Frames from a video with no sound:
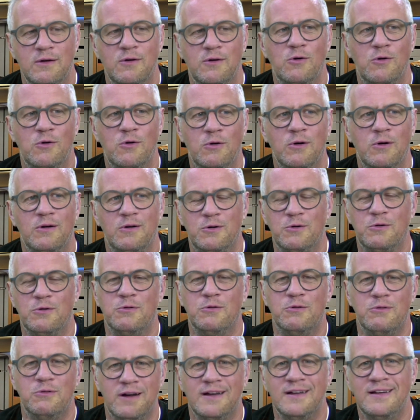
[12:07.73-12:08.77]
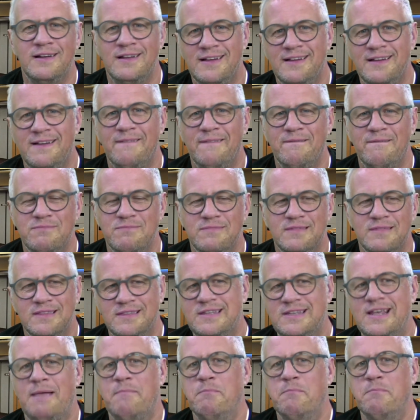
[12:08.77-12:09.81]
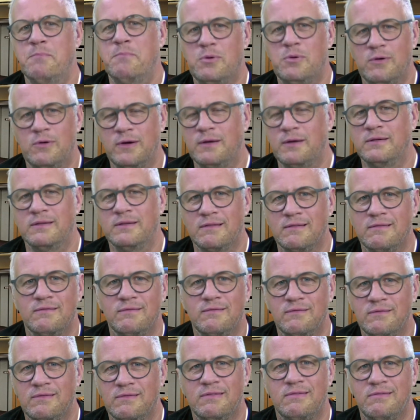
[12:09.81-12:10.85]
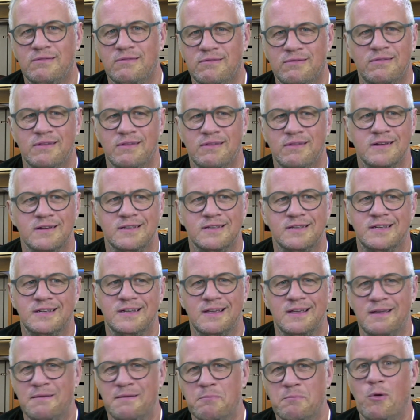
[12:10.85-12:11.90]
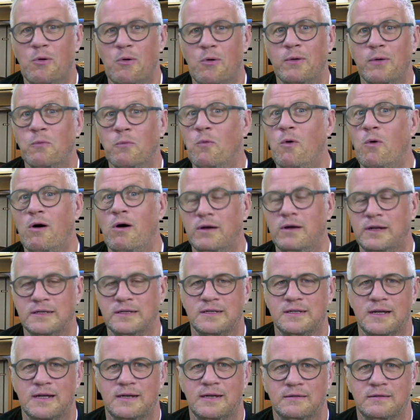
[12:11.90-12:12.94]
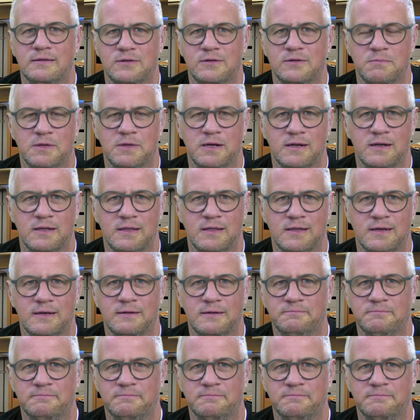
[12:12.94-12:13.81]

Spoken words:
or 10.13.1 instead or something like that?